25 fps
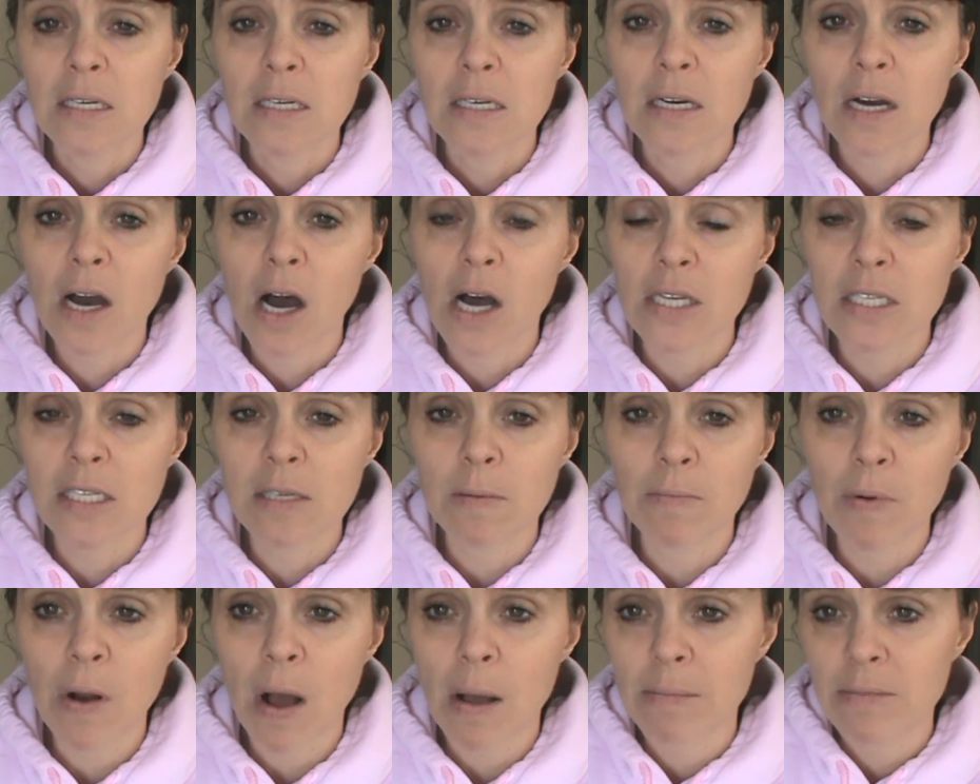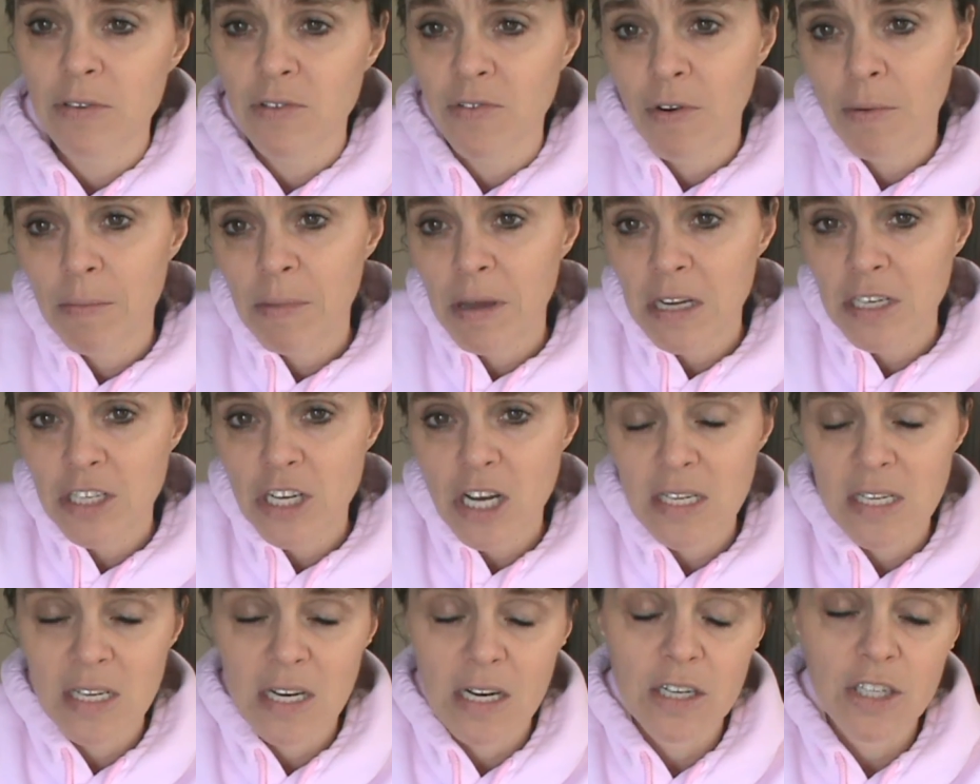caused some problems for me and
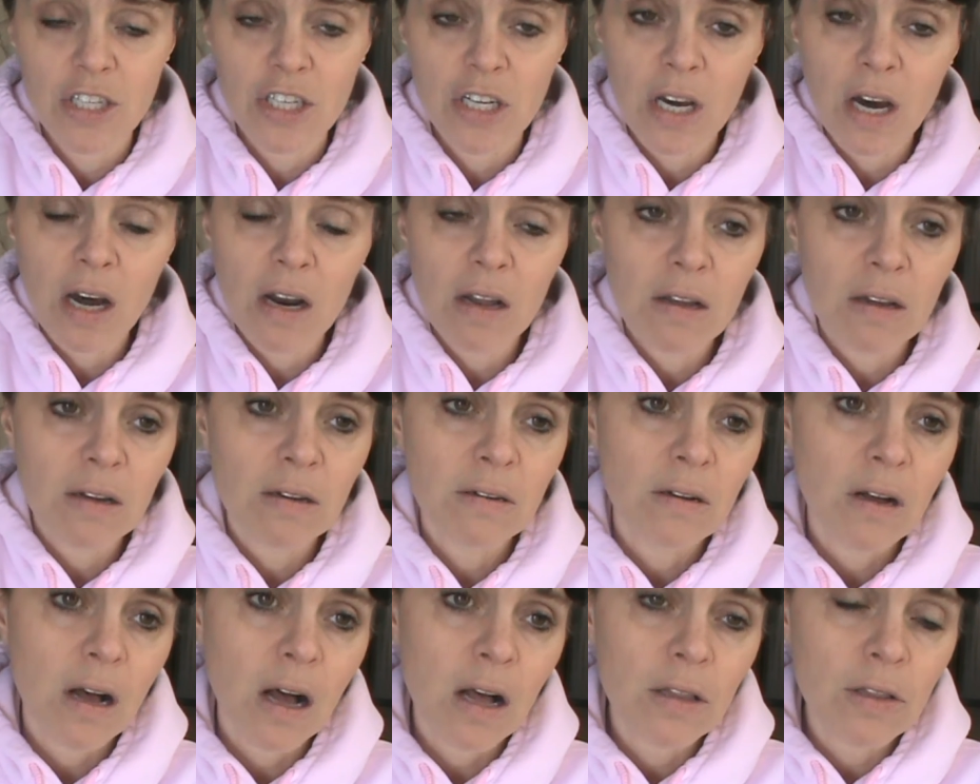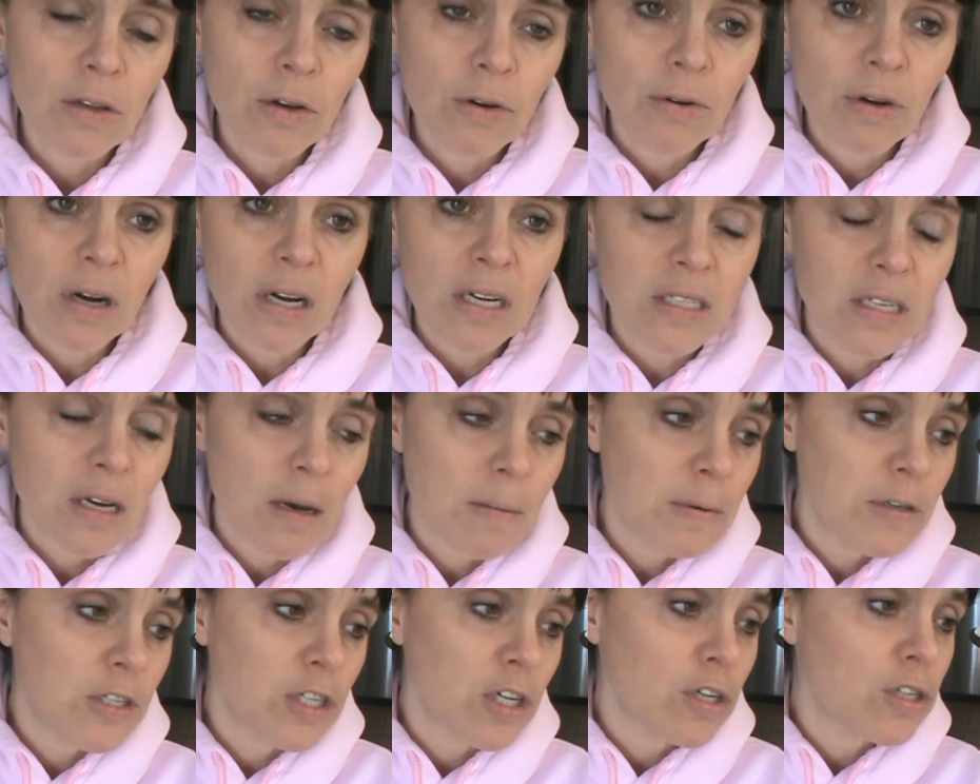Jessica. She got a, a low grade
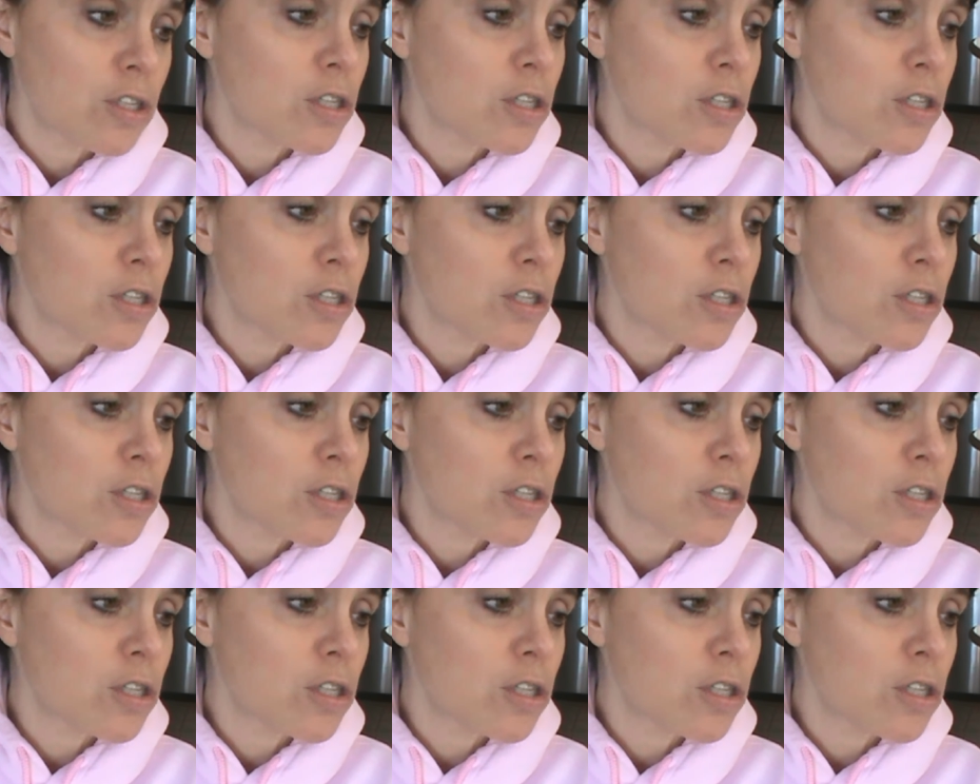temperature.